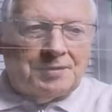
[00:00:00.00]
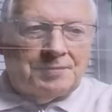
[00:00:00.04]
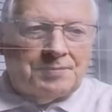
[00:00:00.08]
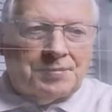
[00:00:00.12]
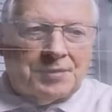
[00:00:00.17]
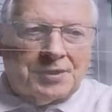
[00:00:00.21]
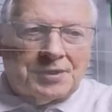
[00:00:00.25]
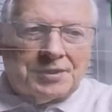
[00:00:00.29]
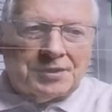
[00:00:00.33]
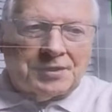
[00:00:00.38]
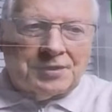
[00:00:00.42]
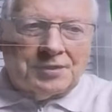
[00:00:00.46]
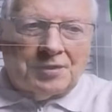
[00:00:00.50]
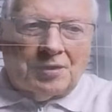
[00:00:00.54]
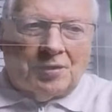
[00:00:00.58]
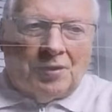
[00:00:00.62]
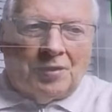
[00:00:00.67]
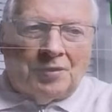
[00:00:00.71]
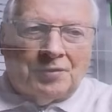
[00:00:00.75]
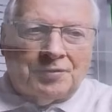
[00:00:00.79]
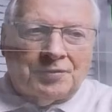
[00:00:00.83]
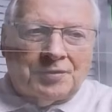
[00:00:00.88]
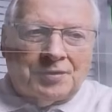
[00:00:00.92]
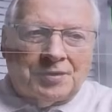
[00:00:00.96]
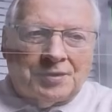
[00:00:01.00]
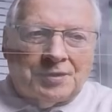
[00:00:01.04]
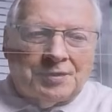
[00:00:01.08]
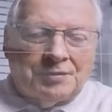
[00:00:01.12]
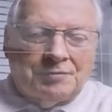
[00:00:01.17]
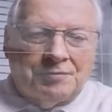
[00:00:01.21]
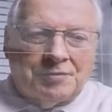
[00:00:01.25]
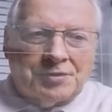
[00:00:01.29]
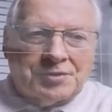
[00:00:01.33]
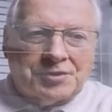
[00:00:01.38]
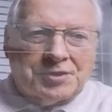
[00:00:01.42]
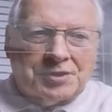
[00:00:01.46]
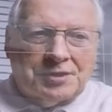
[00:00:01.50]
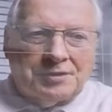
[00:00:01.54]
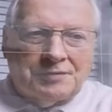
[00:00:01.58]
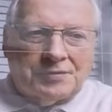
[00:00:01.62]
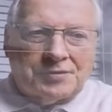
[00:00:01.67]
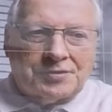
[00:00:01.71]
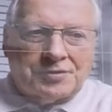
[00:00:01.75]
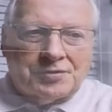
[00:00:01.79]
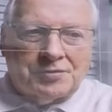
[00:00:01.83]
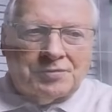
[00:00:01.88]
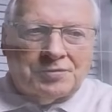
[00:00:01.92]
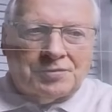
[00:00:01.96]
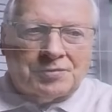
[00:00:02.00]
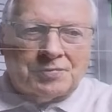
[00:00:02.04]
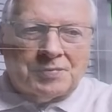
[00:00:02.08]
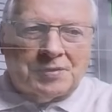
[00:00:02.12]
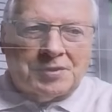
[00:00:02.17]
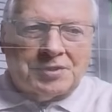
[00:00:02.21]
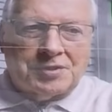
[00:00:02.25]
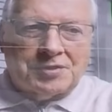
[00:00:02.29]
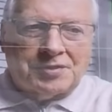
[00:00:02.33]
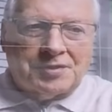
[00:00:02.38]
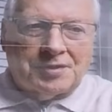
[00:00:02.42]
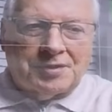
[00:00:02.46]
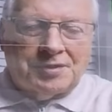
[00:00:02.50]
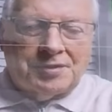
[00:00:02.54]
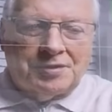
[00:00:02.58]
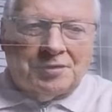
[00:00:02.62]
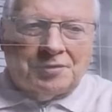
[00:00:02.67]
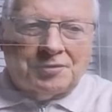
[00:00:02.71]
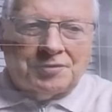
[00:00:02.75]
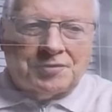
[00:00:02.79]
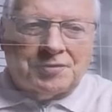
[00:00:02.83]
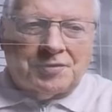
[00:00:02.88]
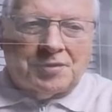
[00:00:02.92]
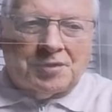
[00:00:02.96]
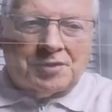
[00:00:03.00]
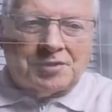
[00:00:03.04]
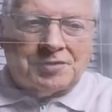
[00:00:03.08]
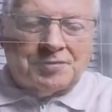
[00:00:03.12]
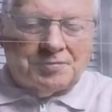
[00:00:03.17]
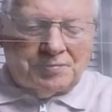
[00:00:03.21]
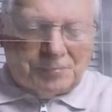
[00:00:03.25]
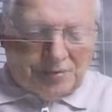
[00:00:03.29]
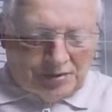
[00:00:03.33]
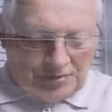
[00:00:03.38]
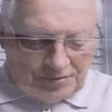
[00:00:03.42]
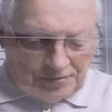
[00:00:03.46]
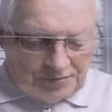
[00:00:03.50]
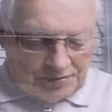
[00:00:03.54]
the button on the receiver to switch the noise reduction